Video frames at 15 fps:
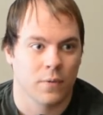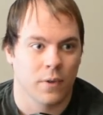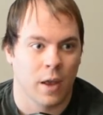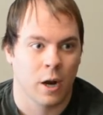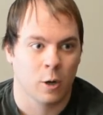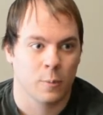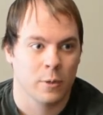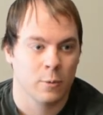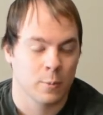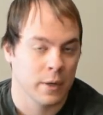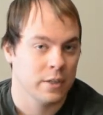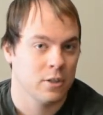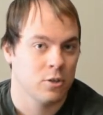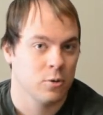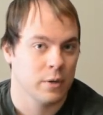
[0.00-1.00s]
airman
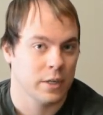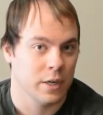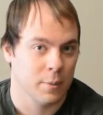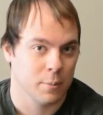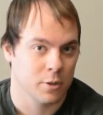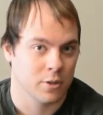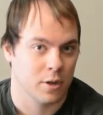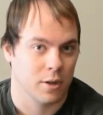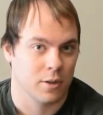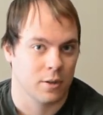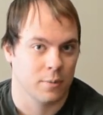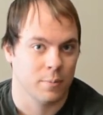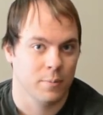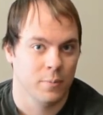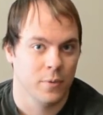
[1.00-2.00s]
registry numbers on
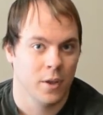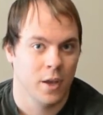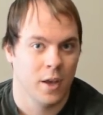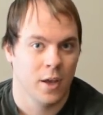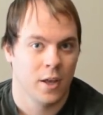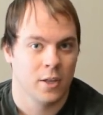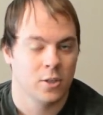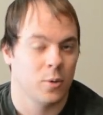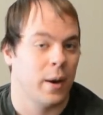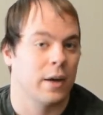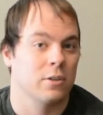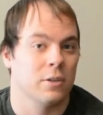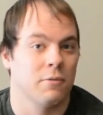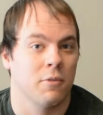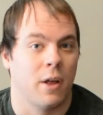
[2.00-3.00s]
them to
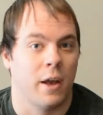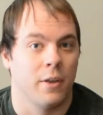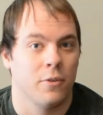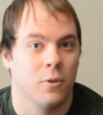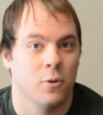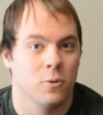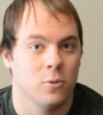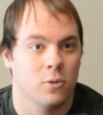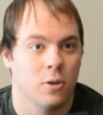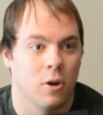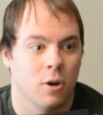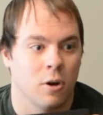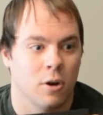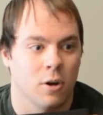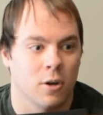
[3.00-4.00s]
actually fly. Those
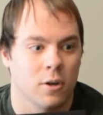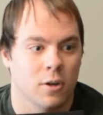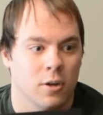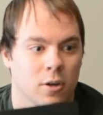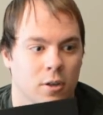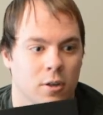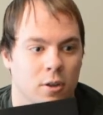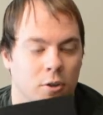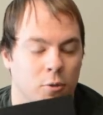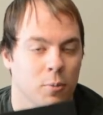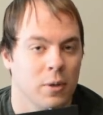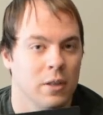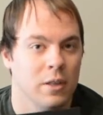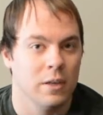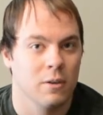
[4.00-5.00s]
are the
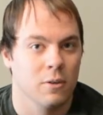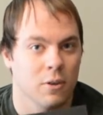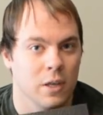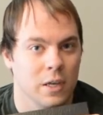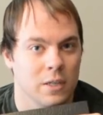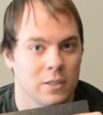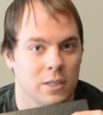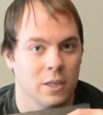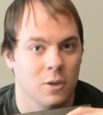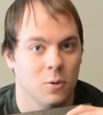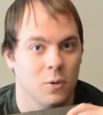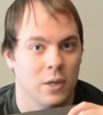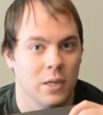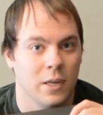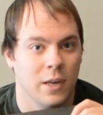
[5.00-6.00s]
three legal things that you
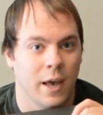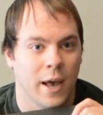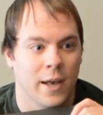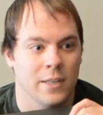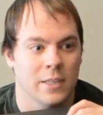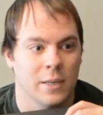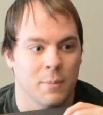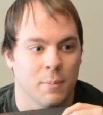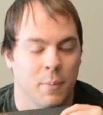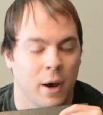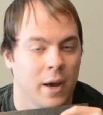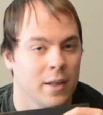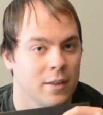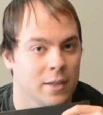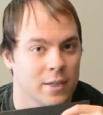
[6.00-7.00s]
need as a
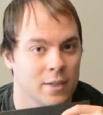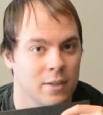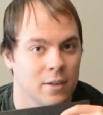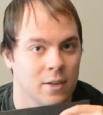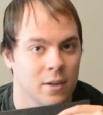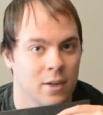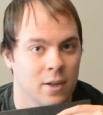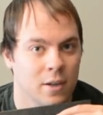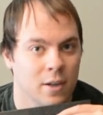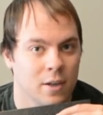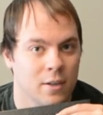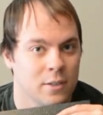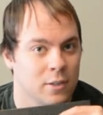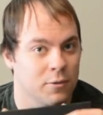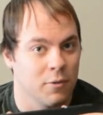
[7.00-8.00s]
pilot
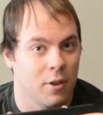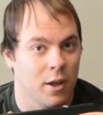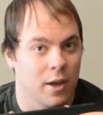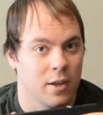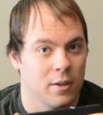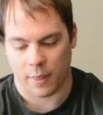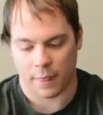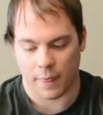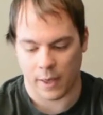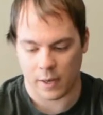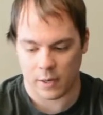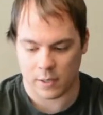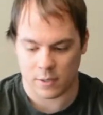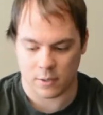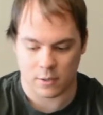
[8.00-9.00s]
to fly.
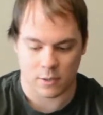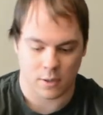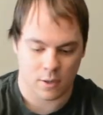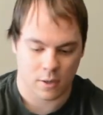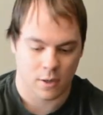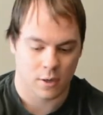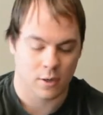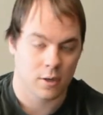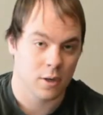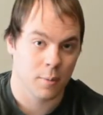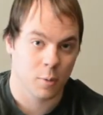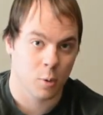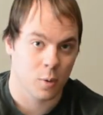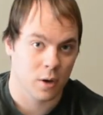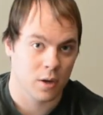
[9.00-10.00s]
That is
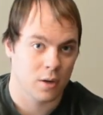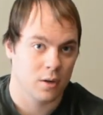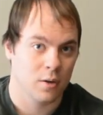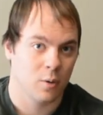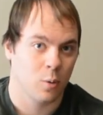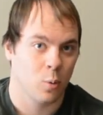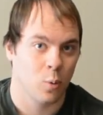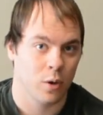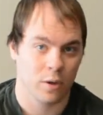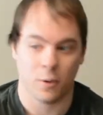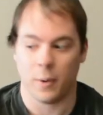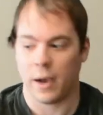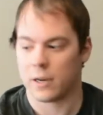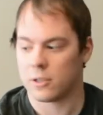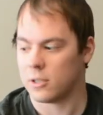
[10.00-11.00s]
number one, what you
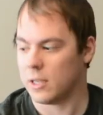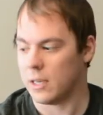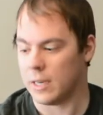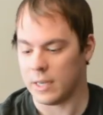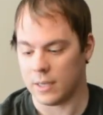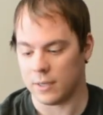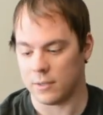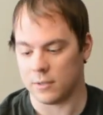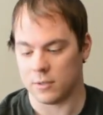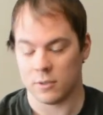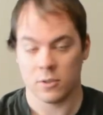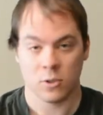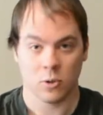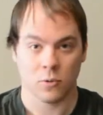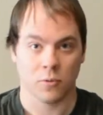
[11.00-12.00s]
actually need
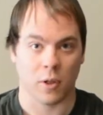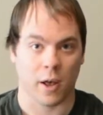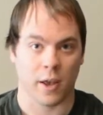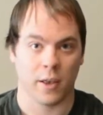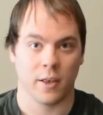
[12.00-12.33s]
to fly.